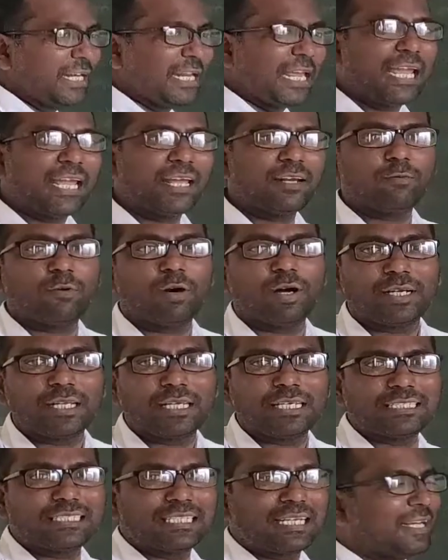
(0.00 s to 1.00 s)
in air. What
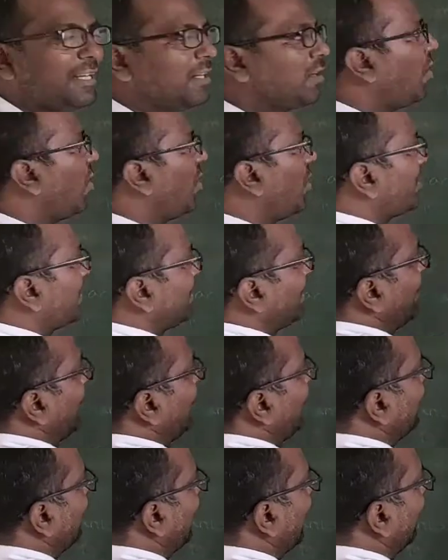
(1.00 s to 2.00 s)
is that?
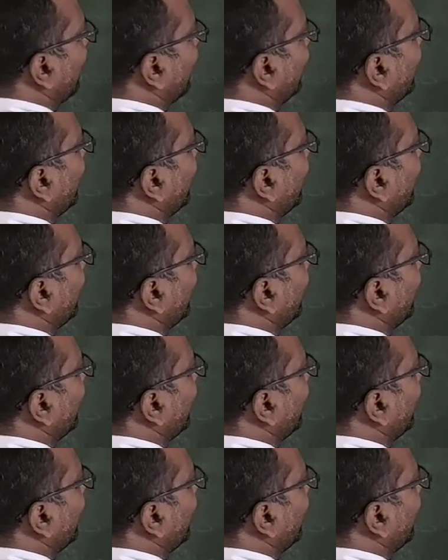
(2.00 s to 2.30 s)
Oxygen.